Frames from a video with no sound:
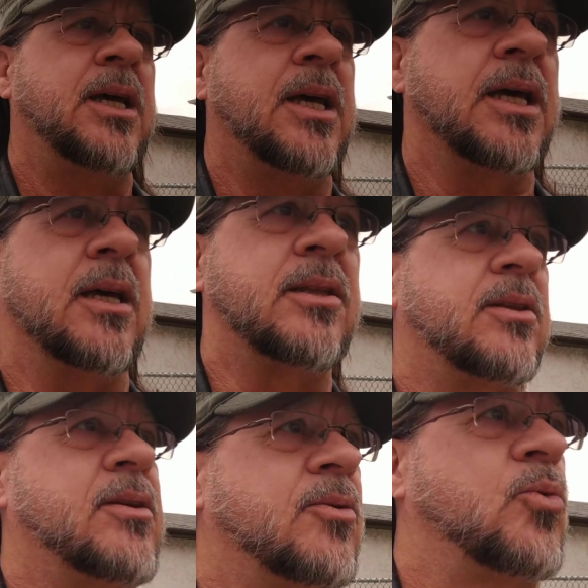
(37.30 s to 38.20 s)
It
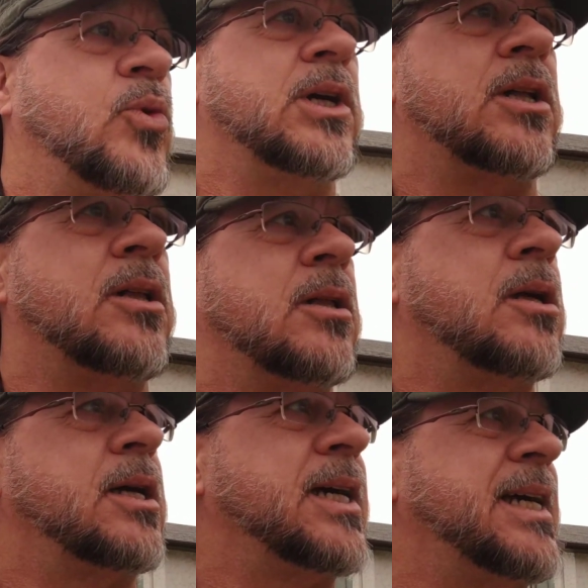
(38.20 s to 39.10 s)

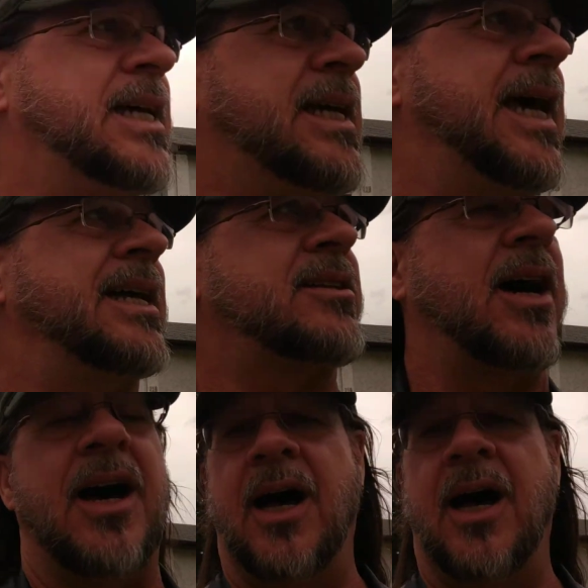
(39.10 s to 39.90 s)
will get a,